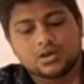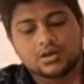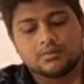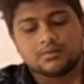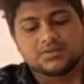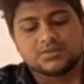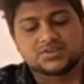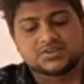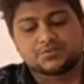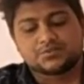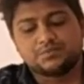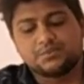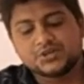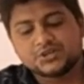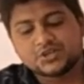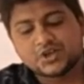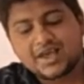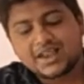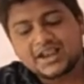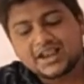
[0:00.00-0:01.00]
Mrs.
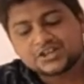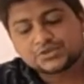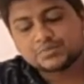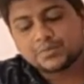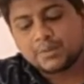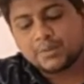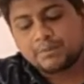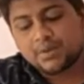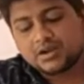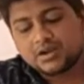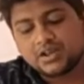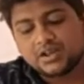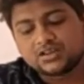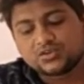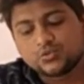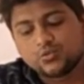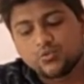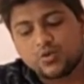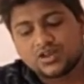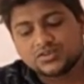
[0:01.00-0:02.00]
Vijaya Lakshmi Pandit
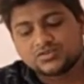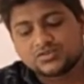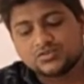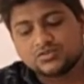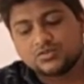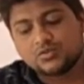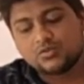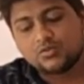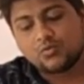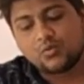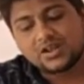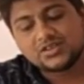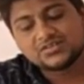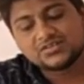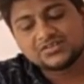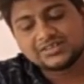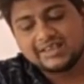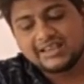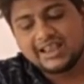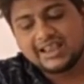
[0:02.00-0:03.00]
was
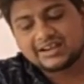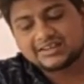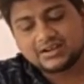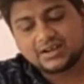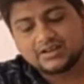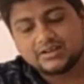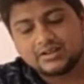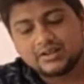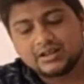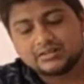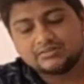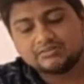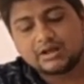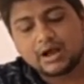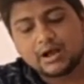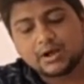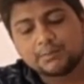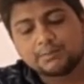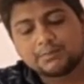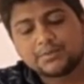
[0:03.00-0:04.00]
once elected
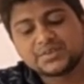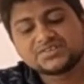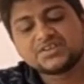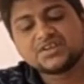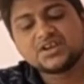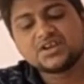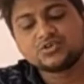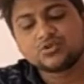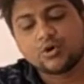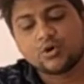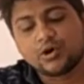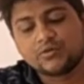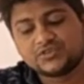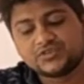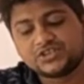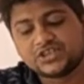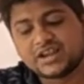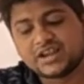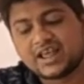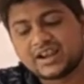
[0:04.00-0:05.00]
the President
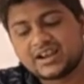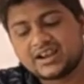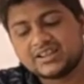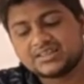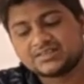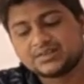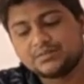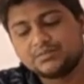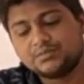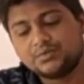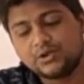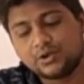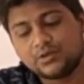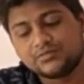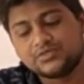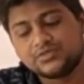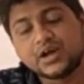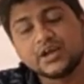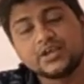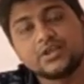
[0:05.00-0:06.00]
of General Assembly
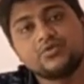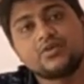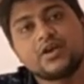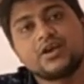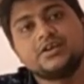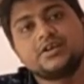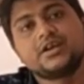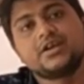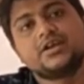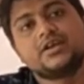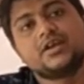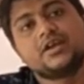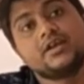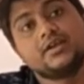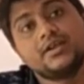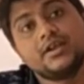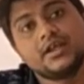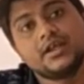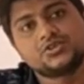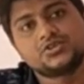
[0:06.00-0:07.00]
of the United
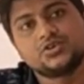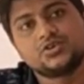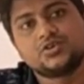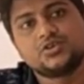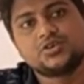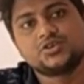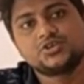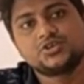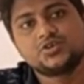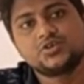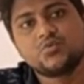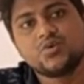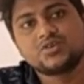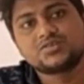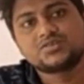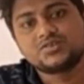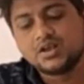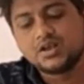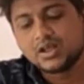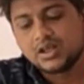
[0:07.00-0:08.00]
Nations. She
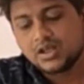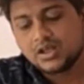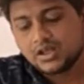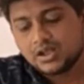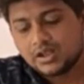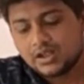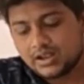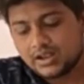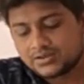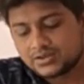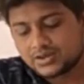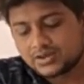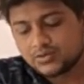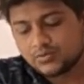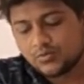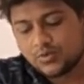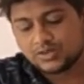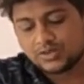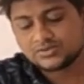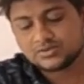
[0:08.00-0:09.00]
was elected
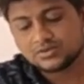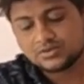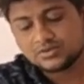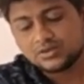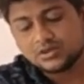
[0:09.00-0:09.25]
once